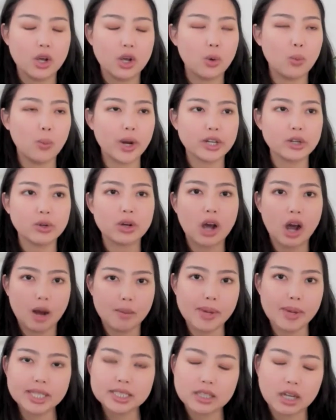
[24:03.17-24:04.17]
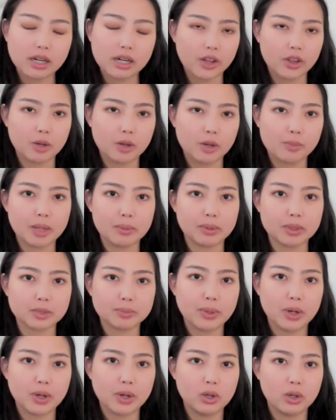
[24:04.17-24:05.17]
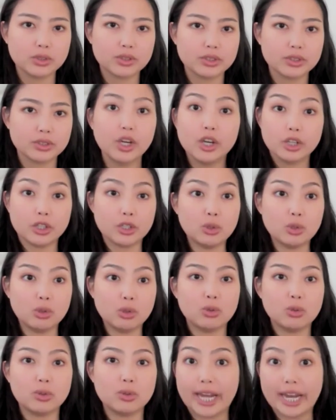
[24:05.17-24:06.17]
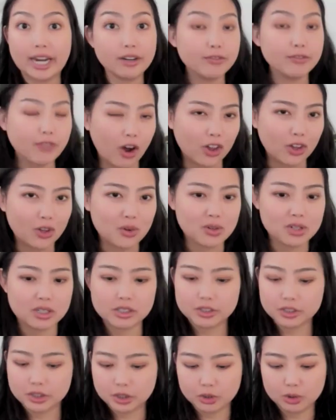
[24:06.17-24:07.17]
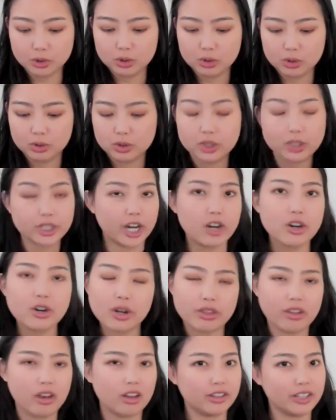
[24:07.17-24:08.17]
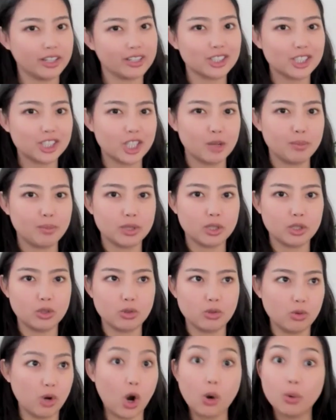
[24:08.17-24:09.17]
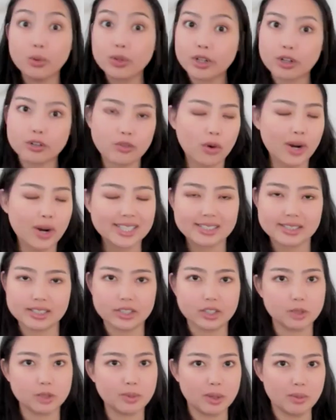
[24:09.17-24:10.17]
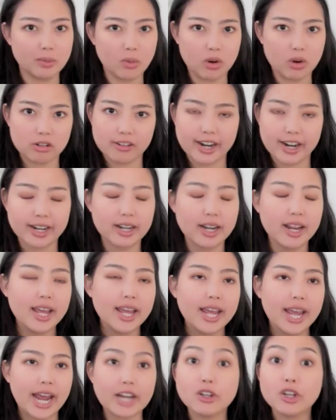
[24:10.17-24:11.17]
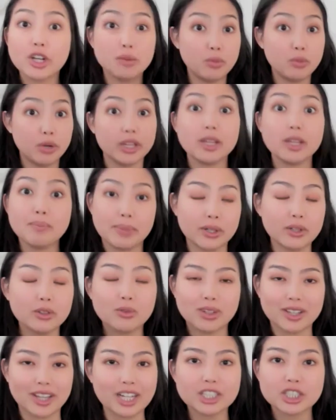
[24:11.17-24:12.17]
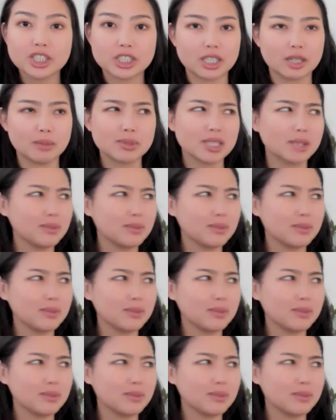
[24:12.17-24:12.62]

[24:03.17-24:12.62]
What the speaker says: When you comment on other people's posts, you gain followers, you share your thought leadership, you hone your voice a little bit more, right? And you can really build relationships.